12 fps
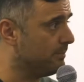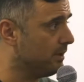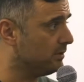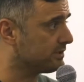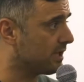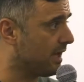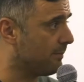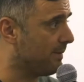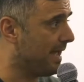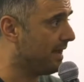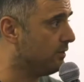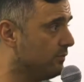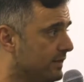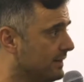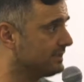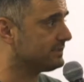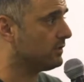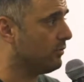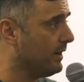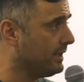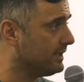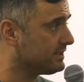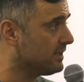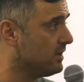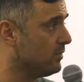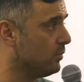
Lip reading: mils got it bad, you think that's the greatest.